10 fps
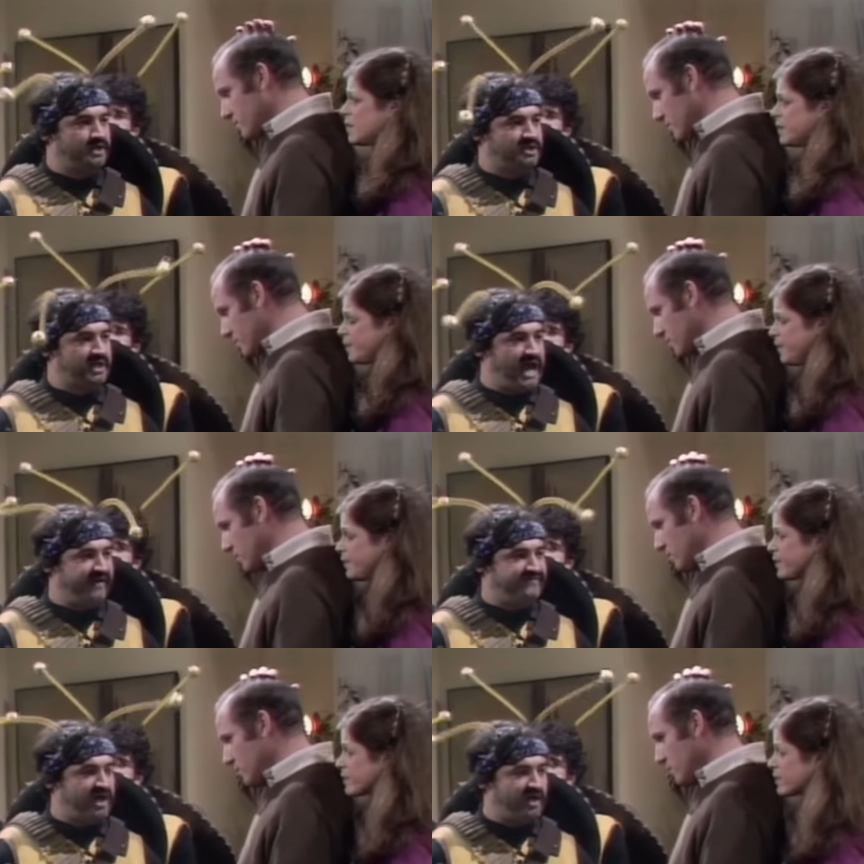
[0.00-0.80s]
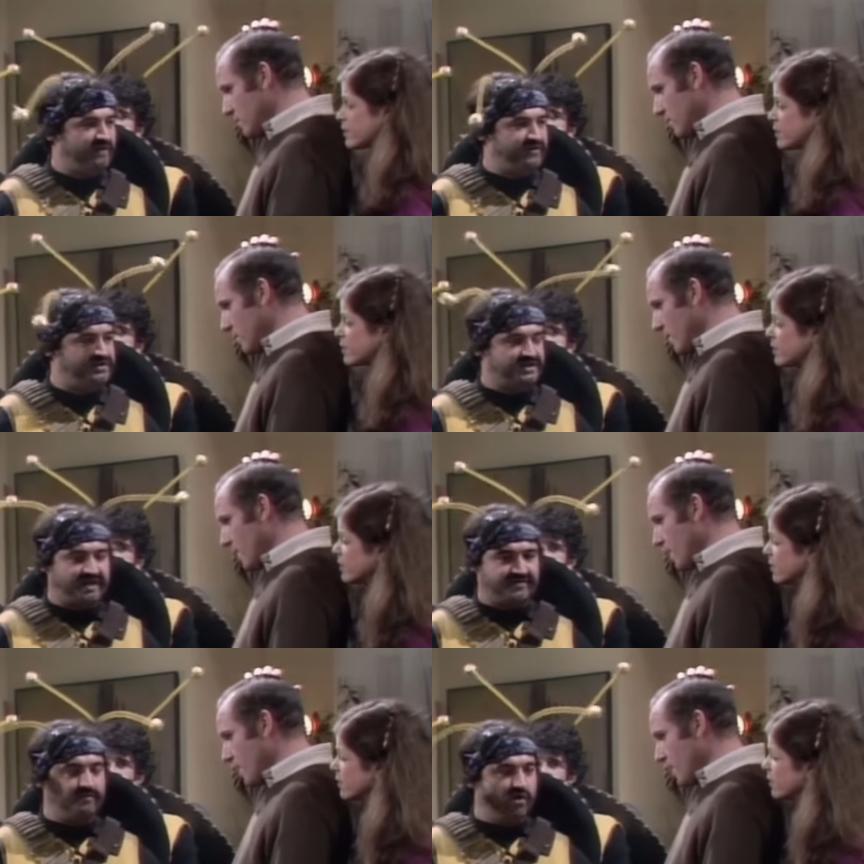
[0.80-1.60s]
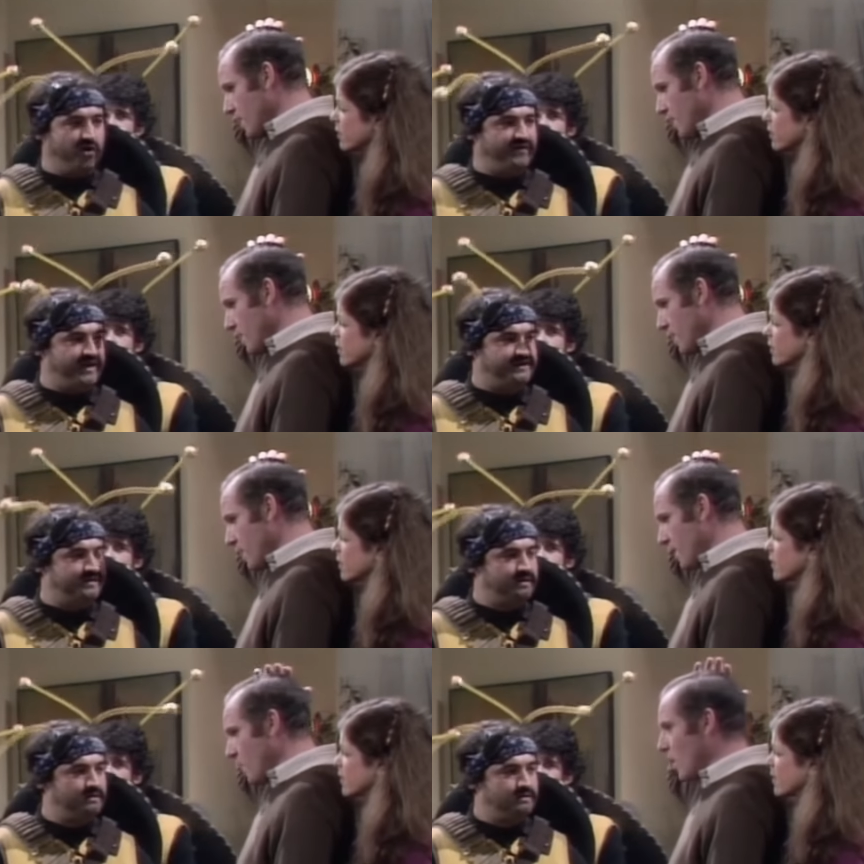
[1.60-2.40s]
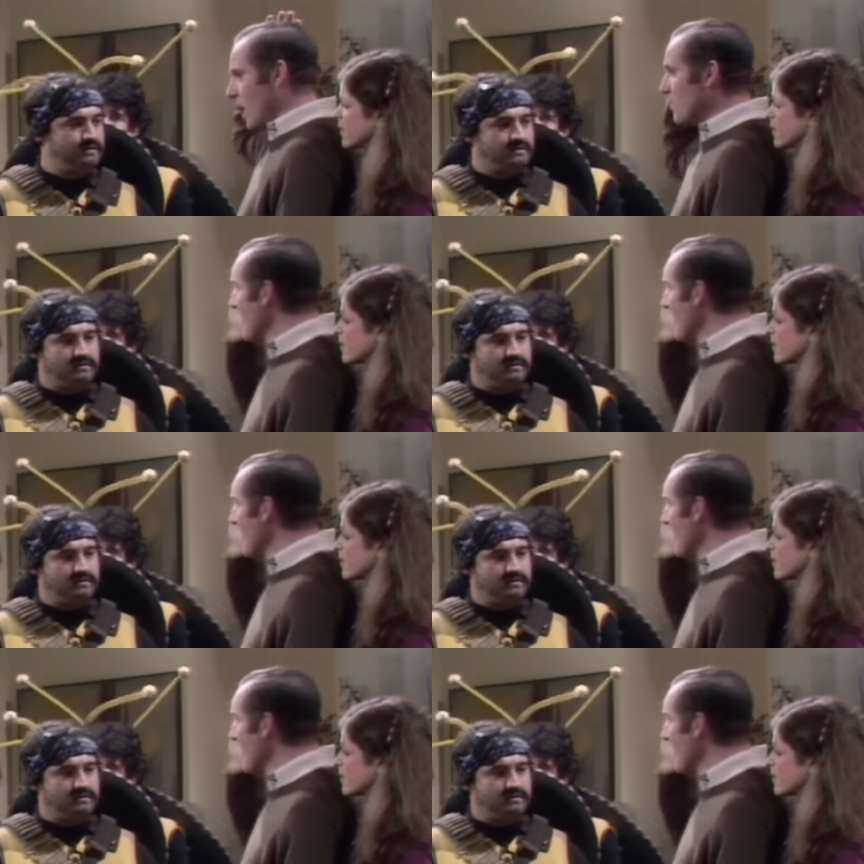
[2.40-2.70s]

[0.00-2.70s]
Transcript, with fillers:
Speaker 1: This is live television. It's not the movies. Well, I